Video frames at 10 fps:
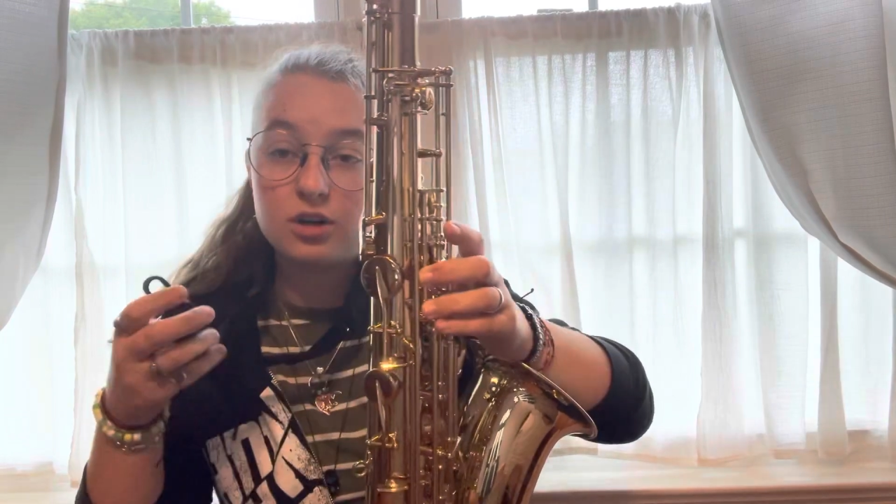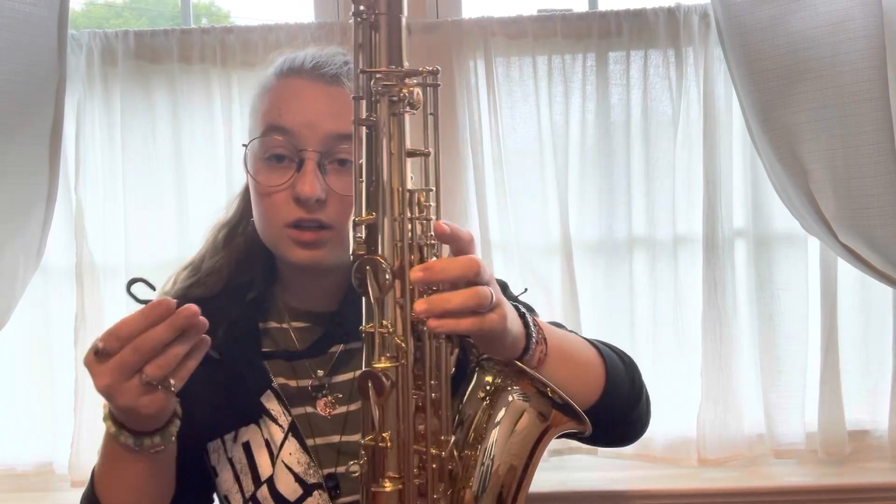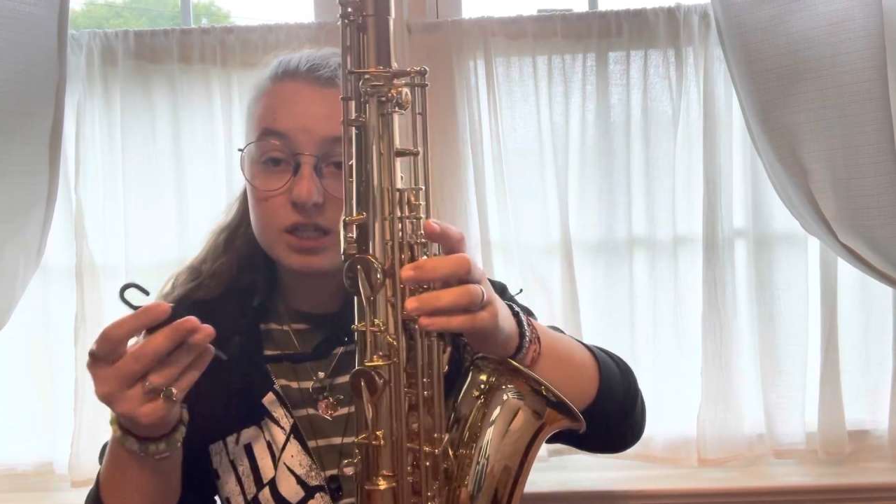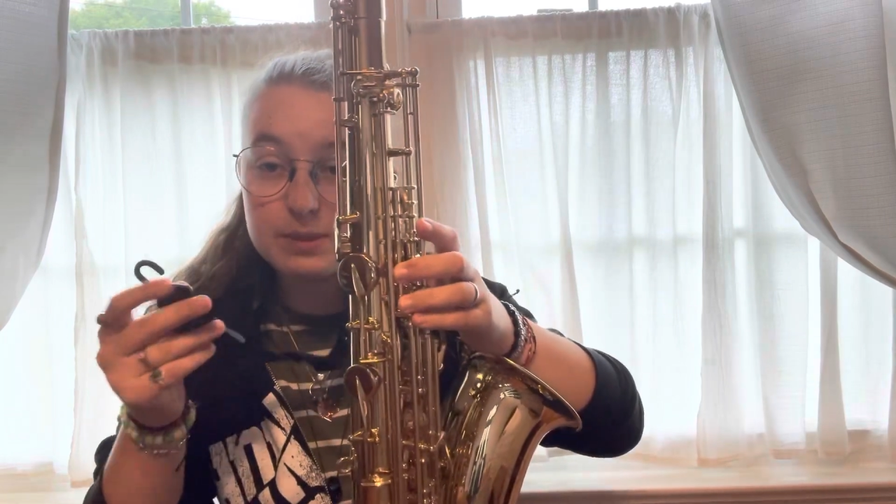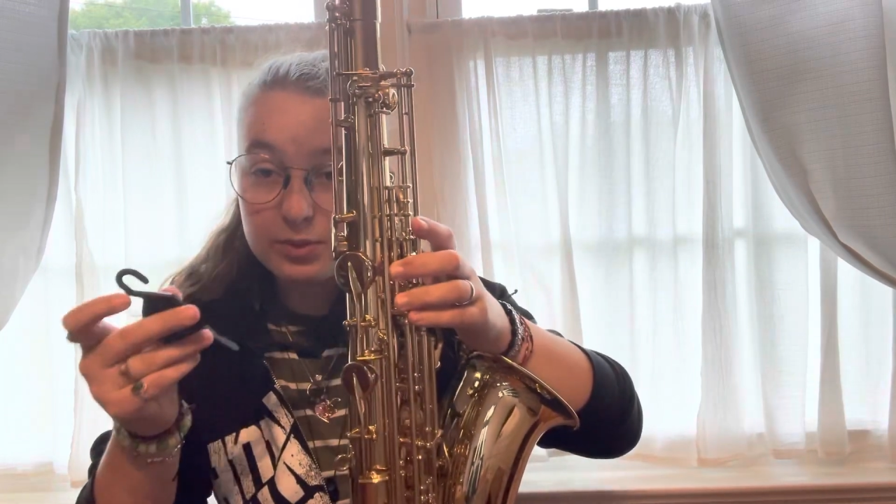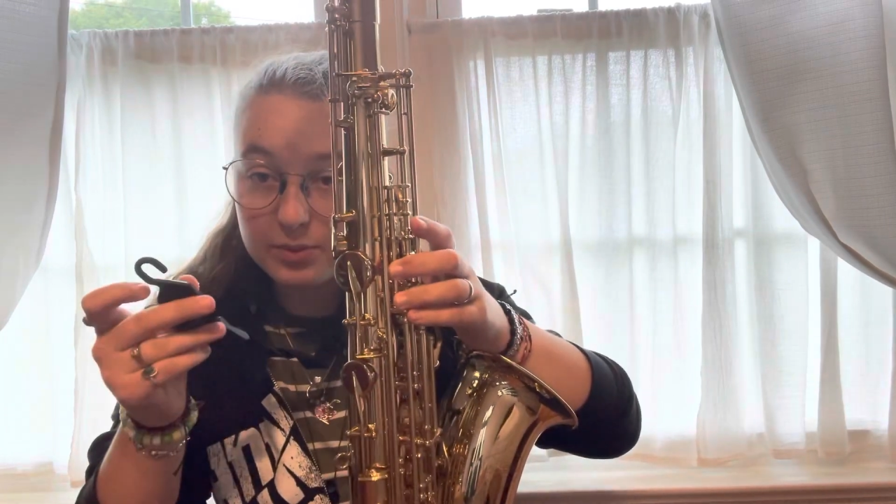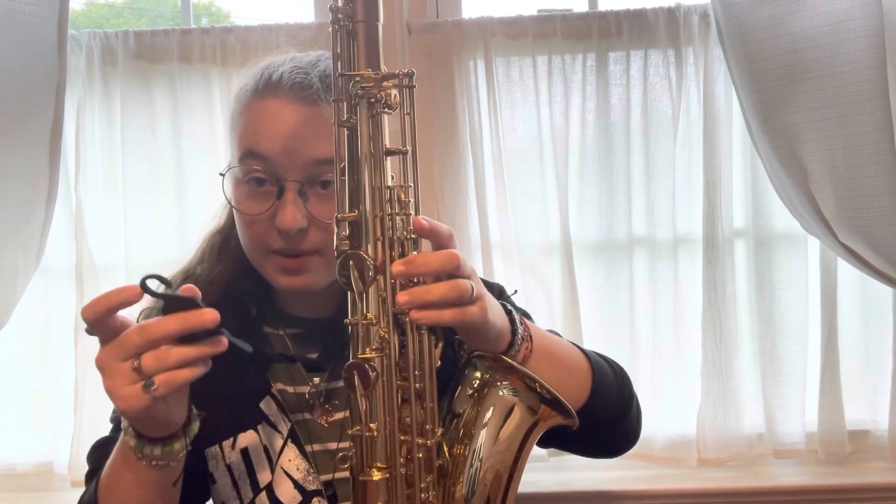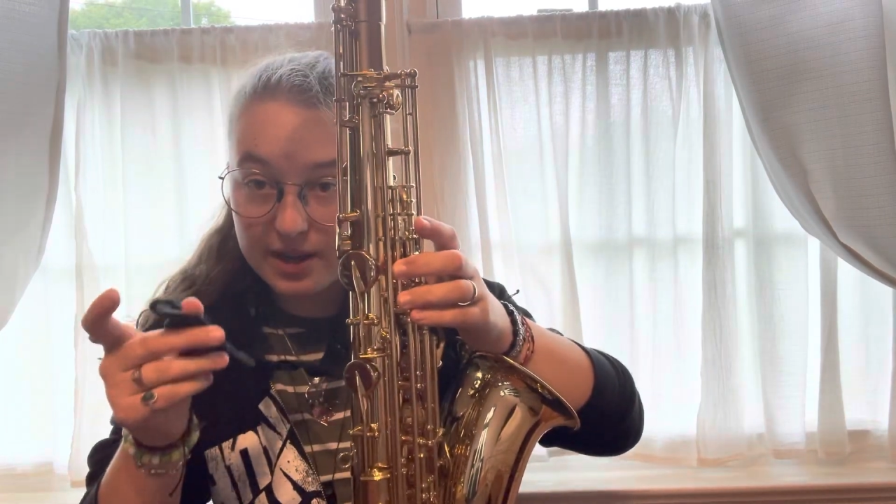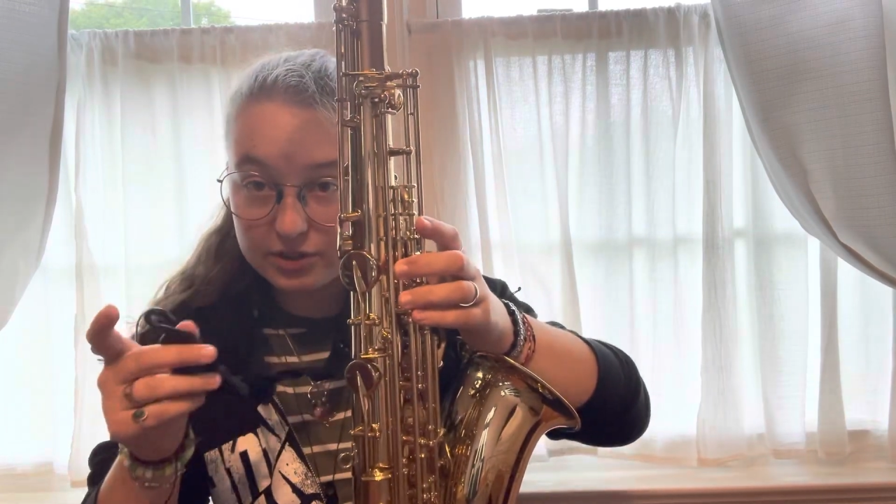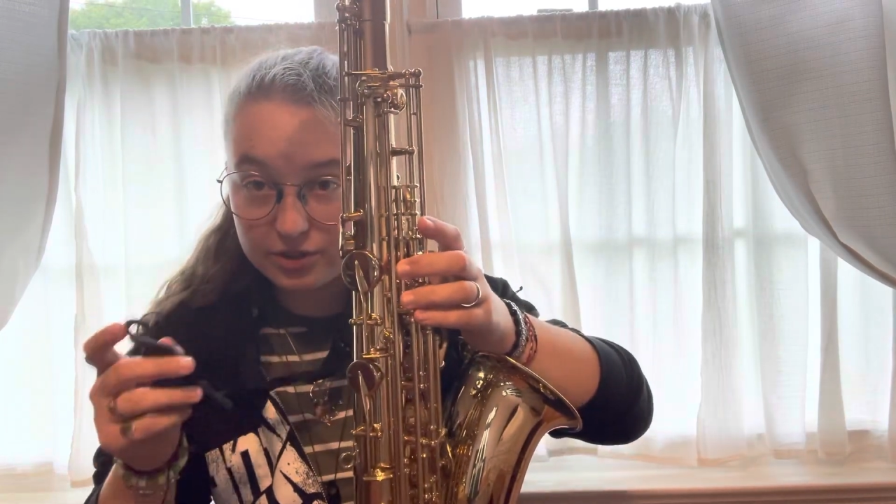clip, but
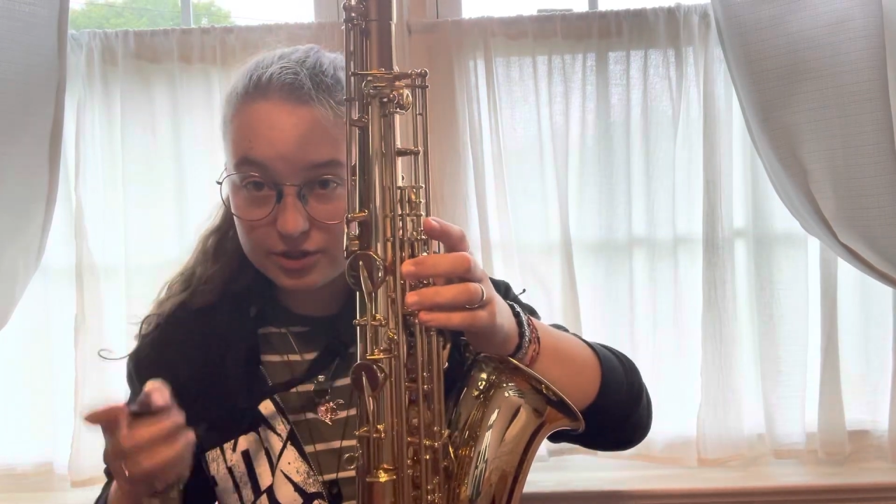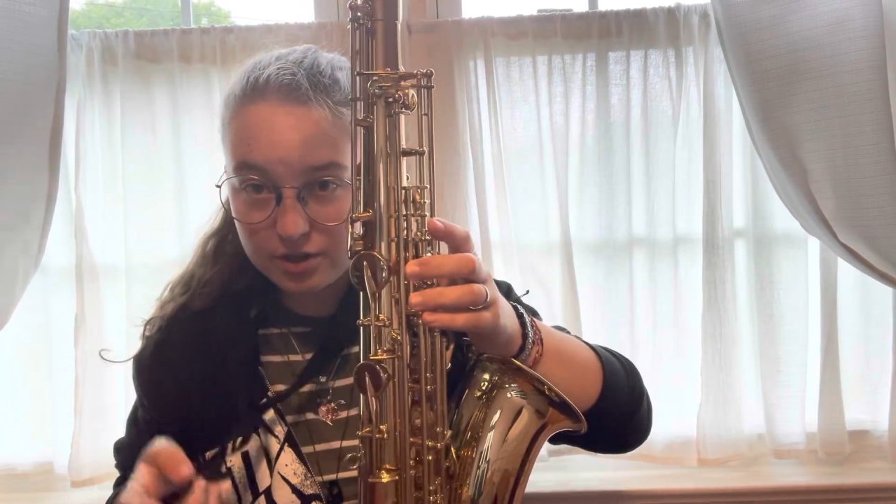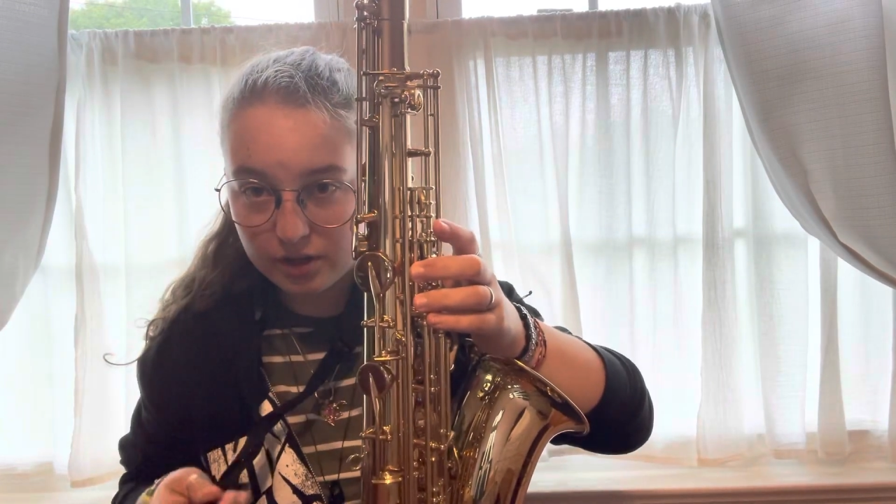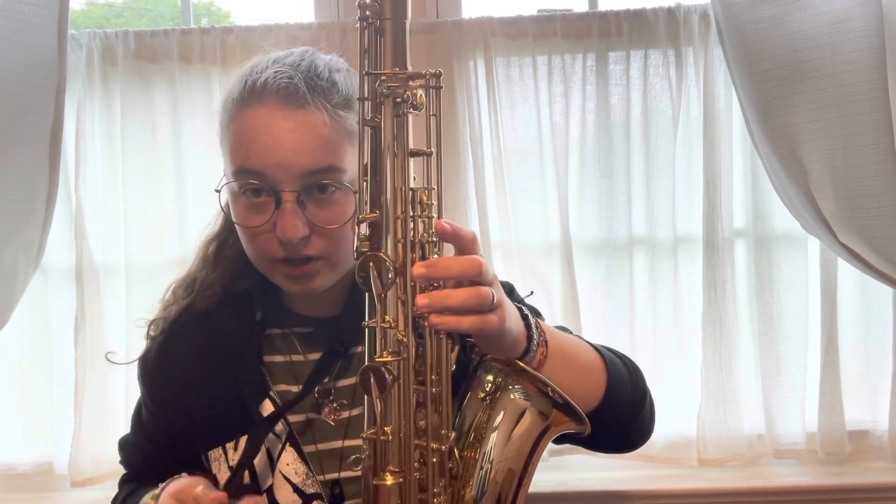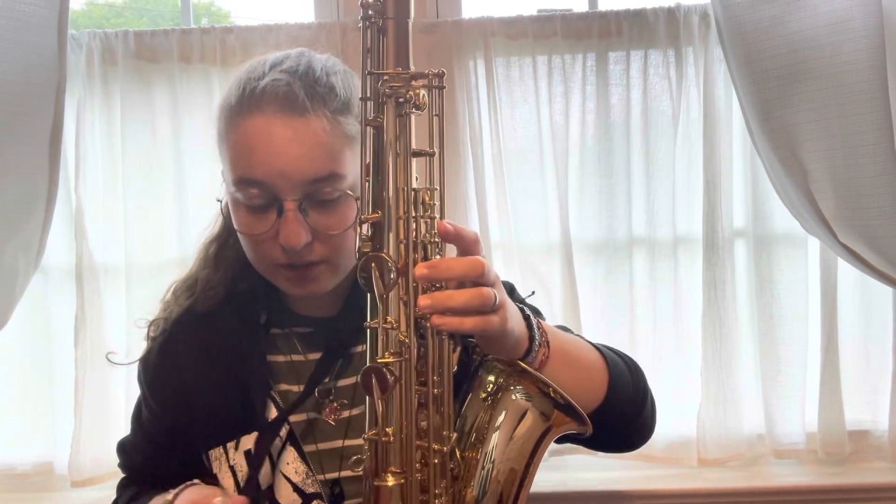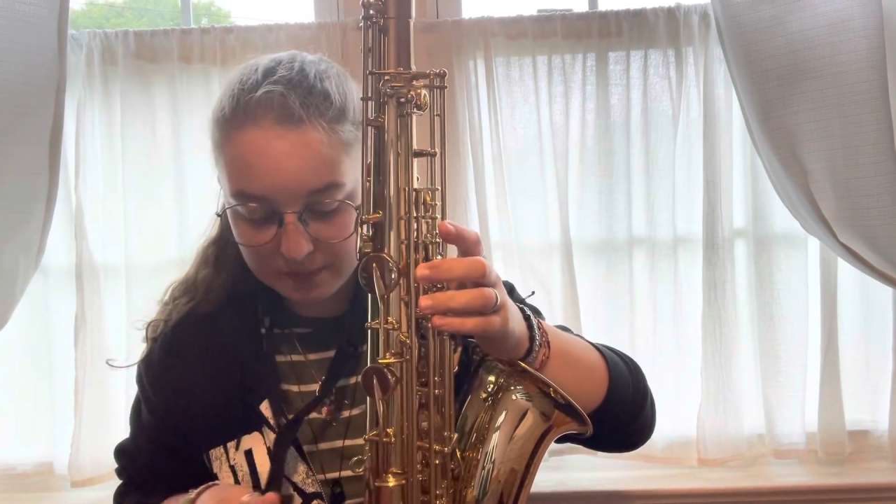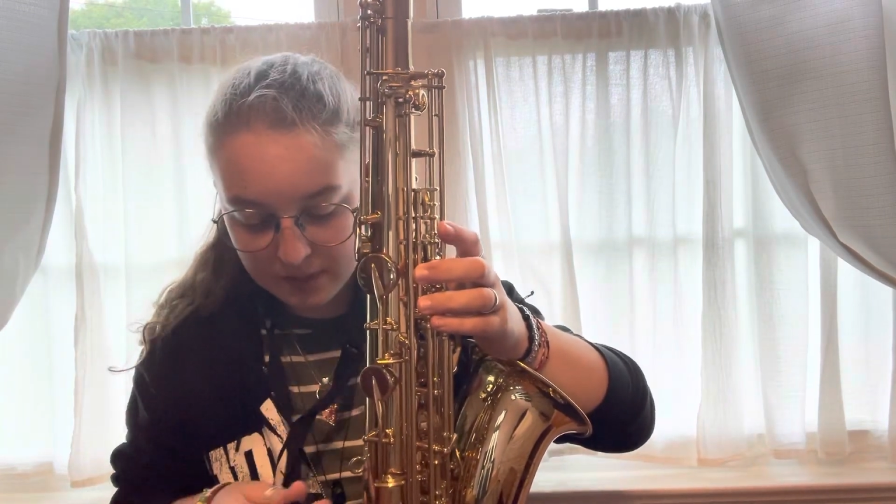mine's just a hook.